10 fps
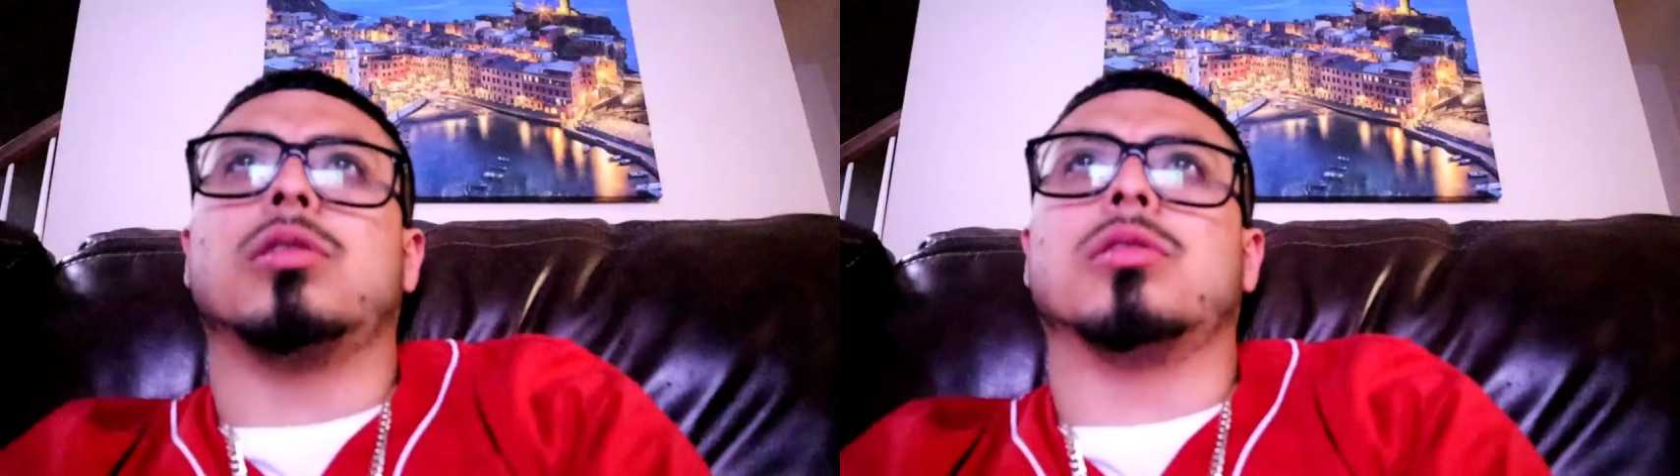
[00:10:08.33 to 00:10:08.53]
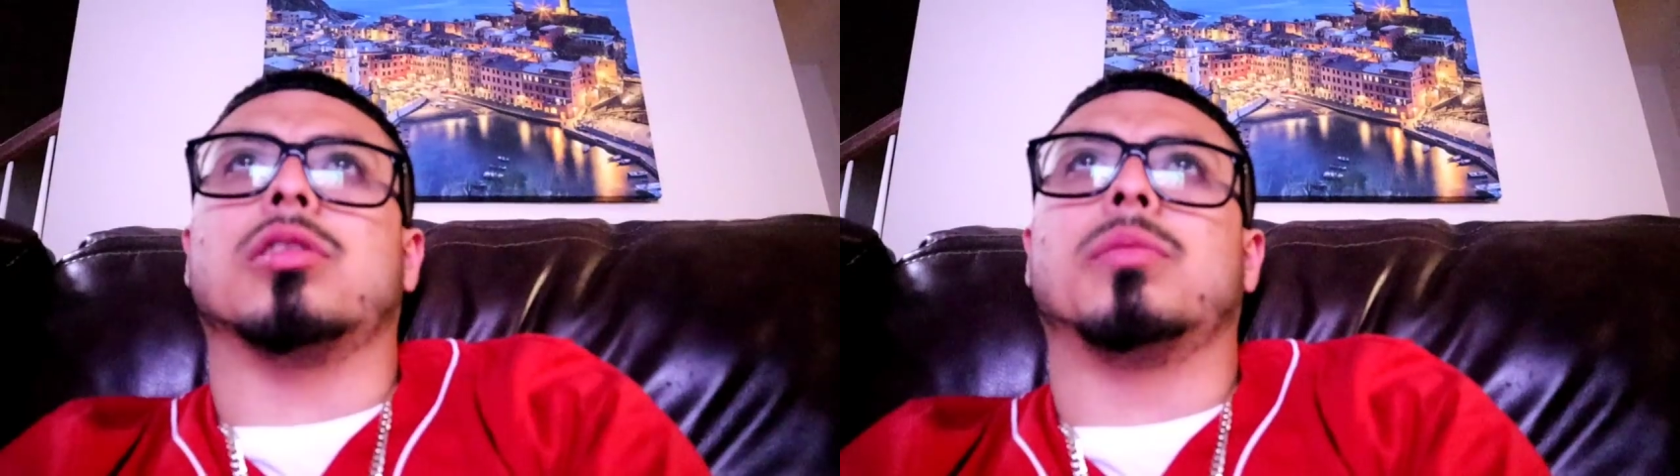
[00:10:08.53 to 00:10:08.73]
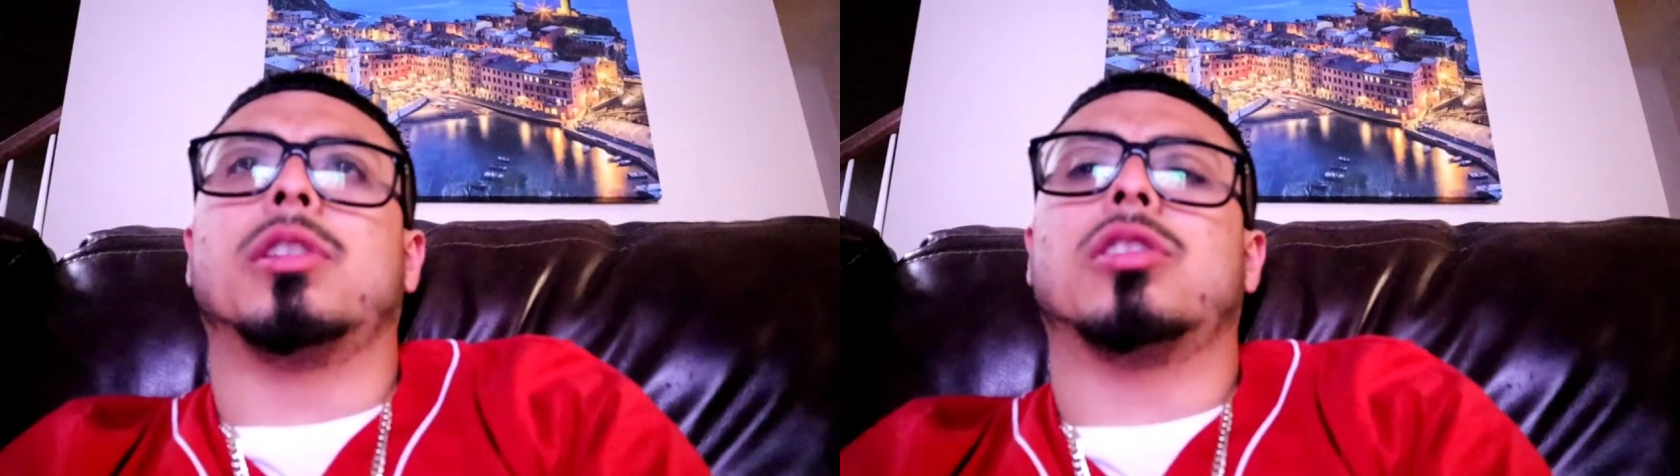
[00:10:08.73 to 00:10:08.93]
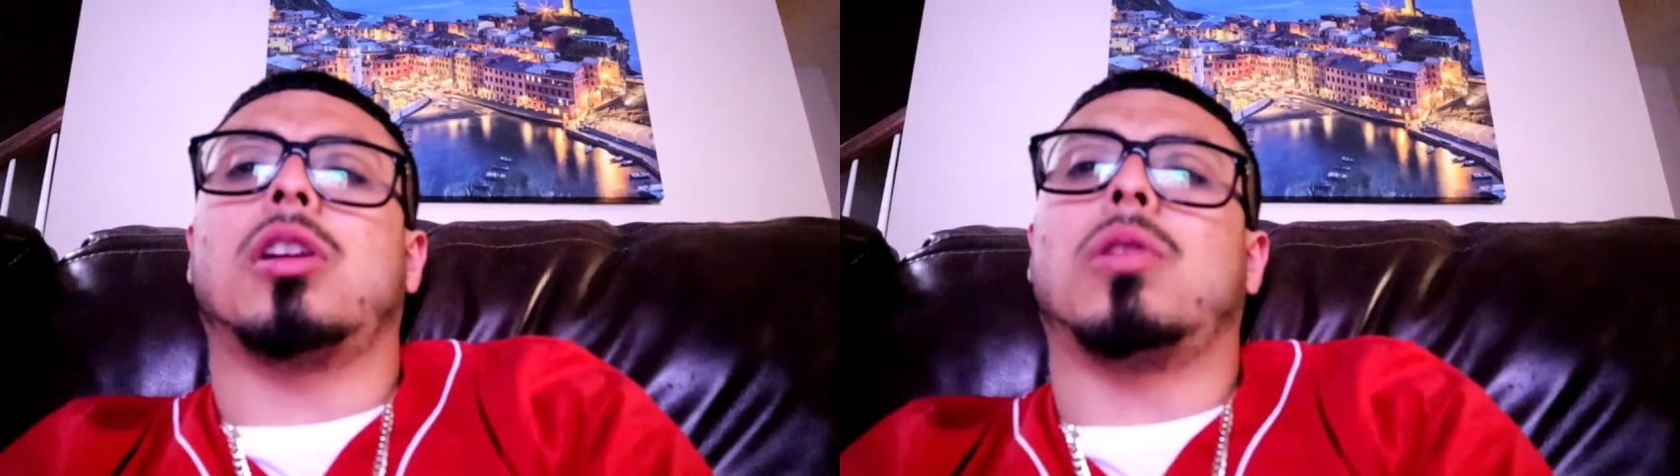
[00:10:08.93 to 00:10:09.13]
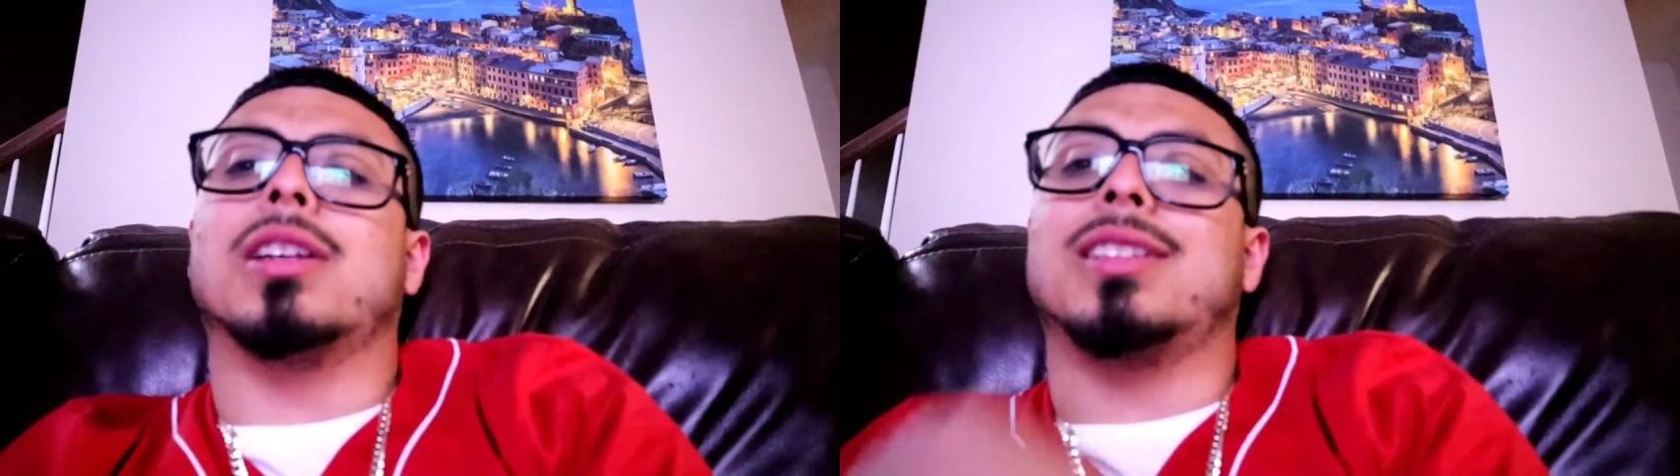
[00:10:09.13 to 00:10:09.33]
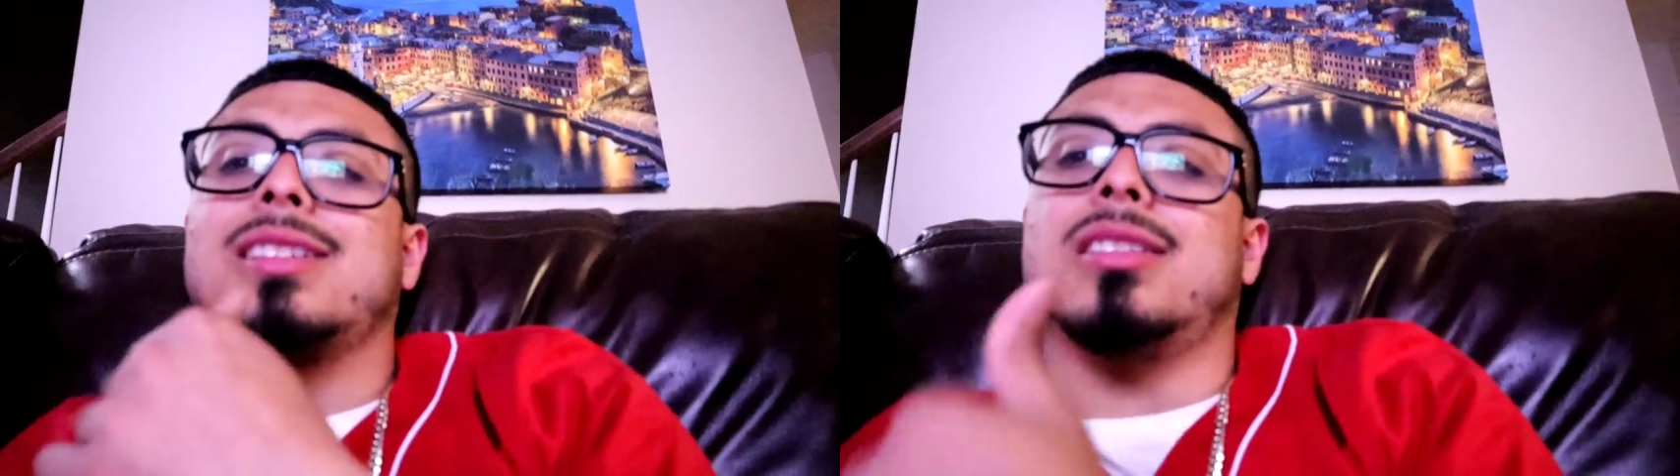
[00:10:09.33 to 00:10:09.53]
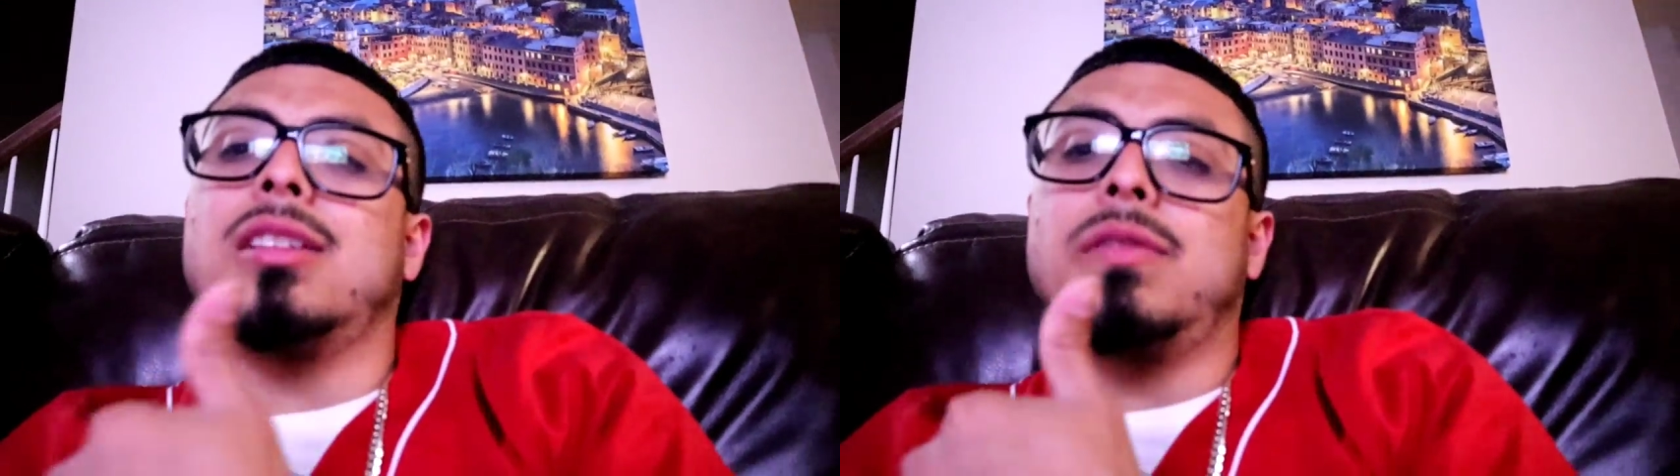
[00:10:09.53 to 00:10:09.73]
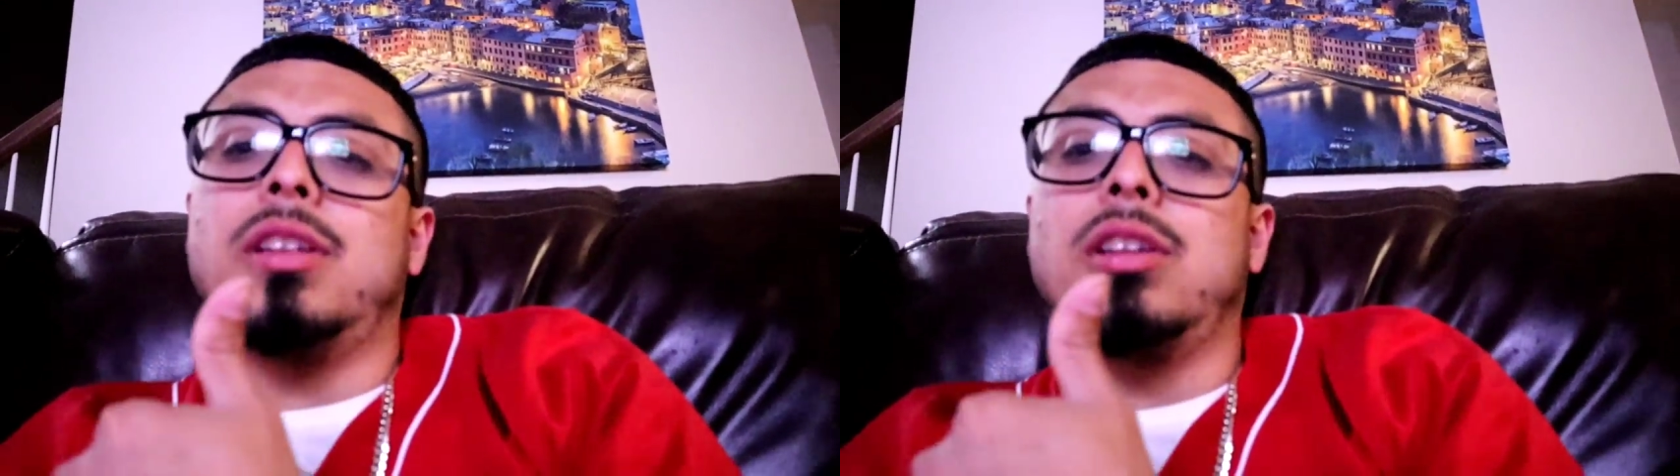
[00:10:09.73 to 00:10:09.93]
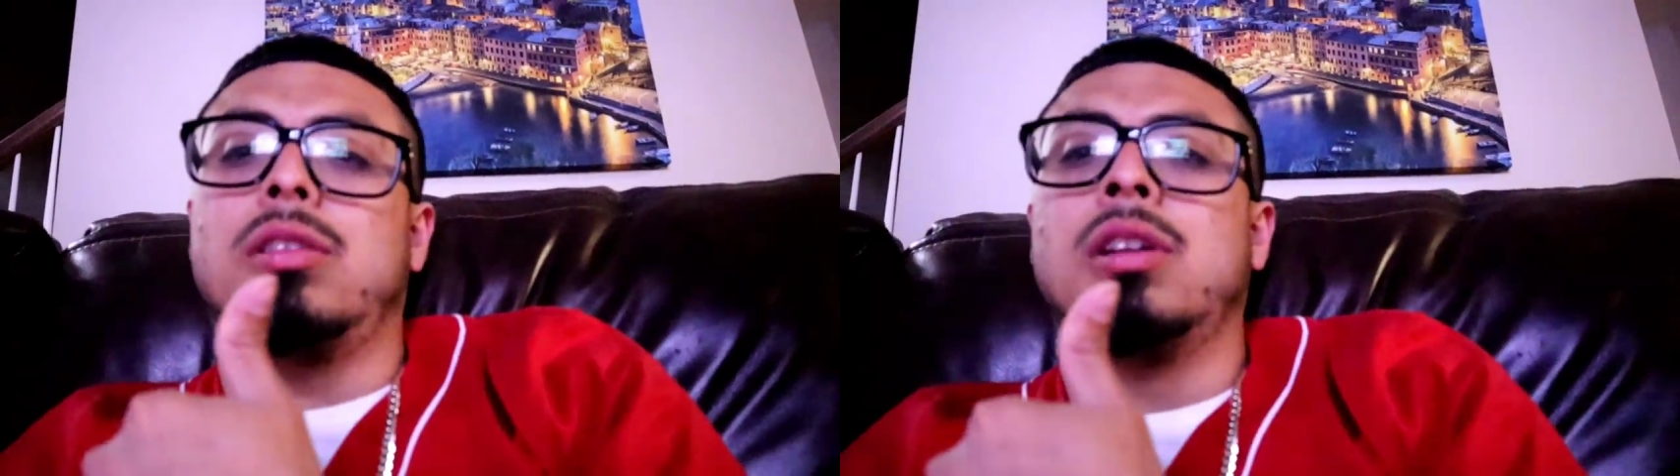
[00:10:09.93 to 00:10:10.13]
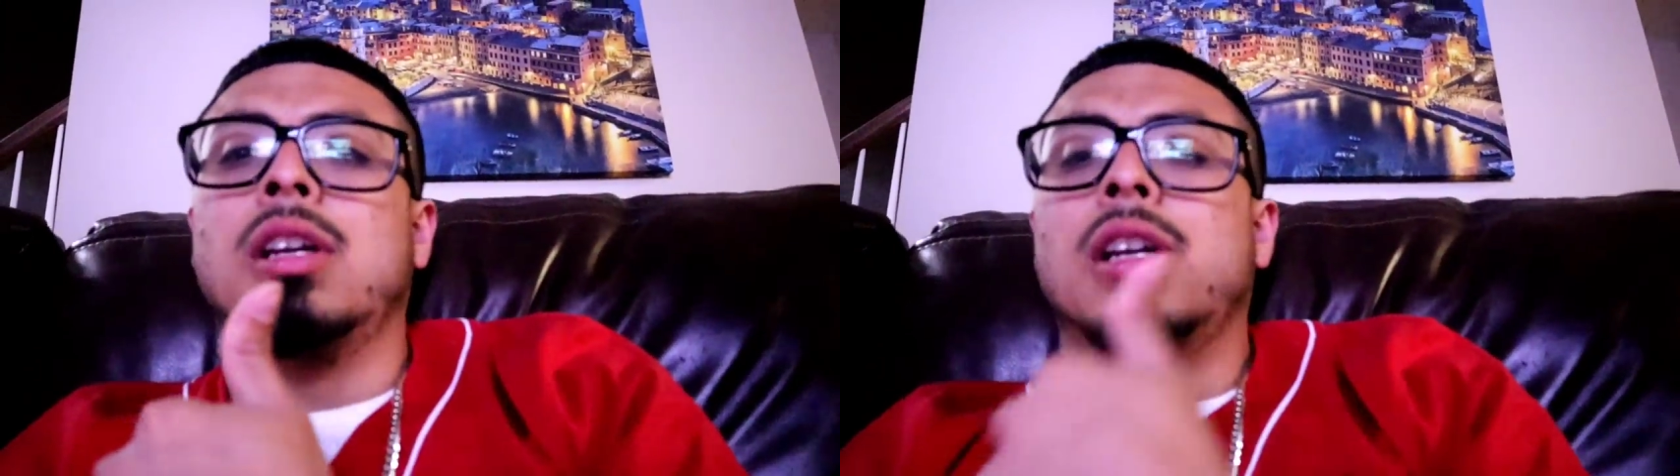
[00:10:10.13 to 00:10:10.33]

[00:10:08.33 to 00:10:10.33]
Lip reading: too. So make sure y'all watch yesterday's video